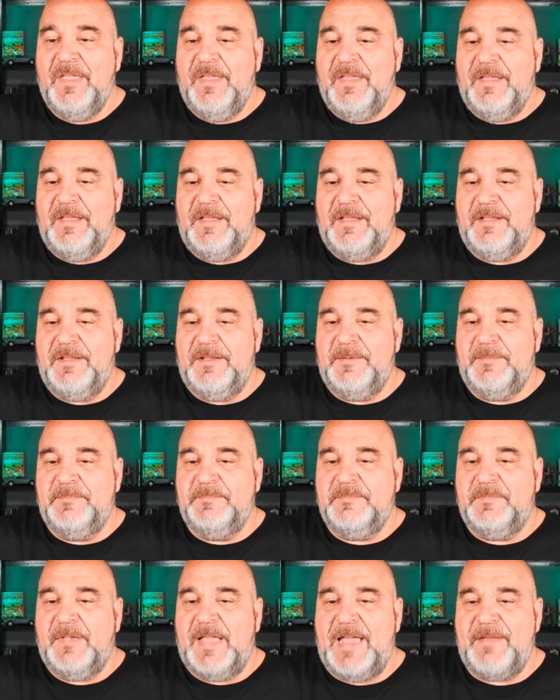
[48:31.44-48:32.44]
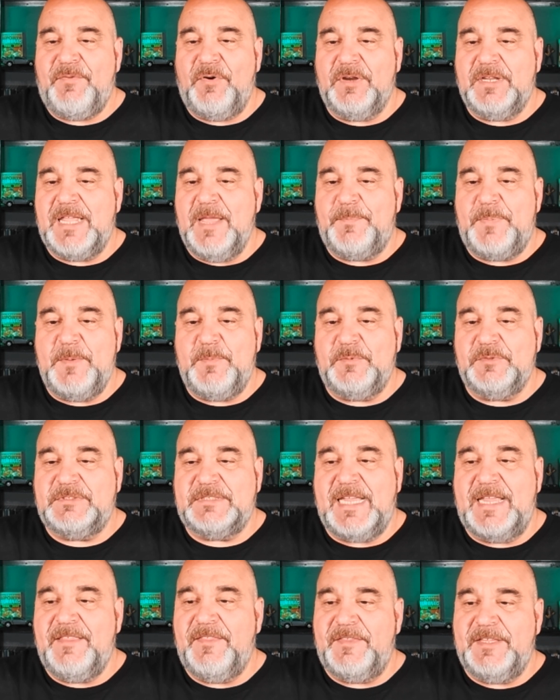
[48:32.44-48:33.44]
I've heard a couple people
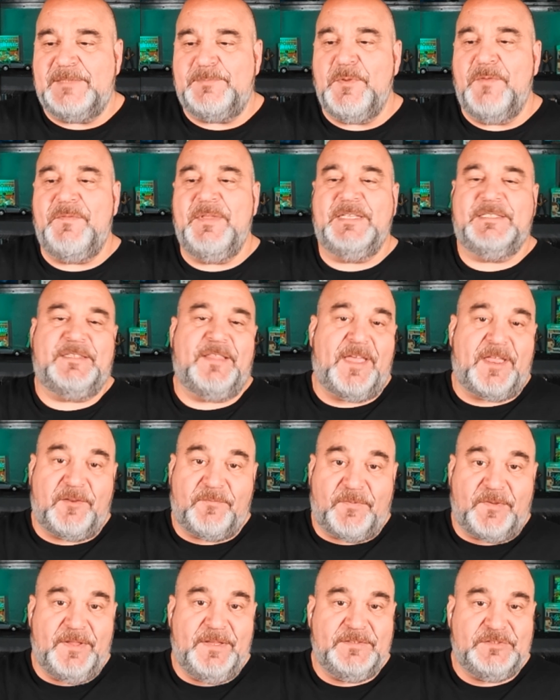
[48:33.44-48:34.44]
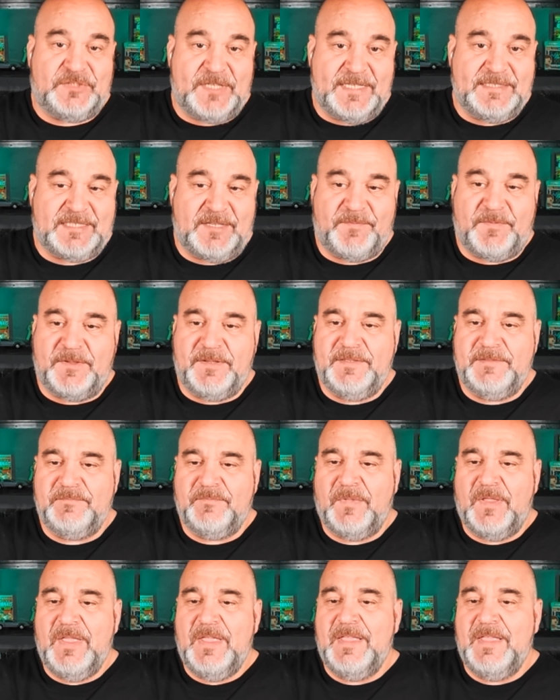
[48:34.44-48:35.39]
say that this movie is a lot of fun, cheesy fun.